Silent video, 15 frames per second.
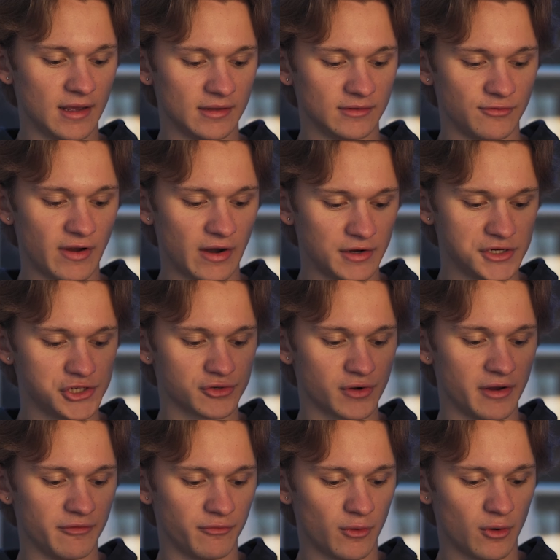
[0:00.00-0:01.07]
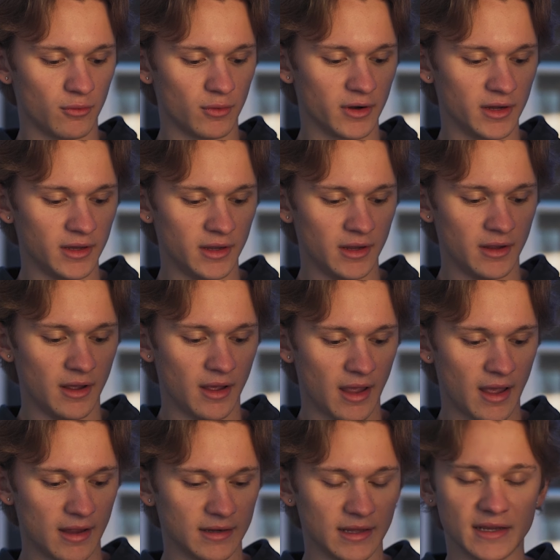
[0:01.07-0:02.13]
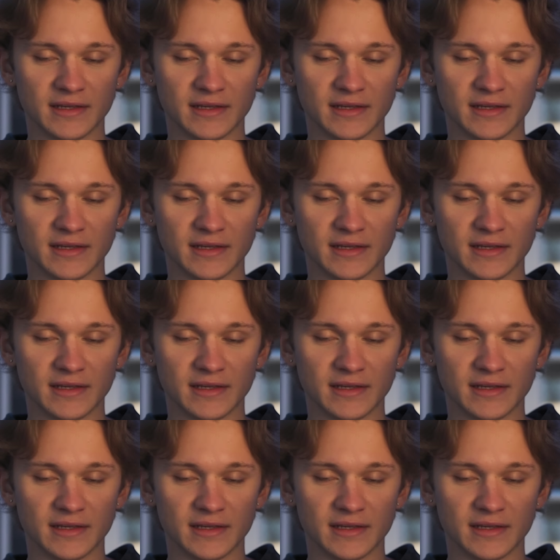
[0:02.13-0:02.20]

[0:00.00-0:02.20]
It's very straightforward and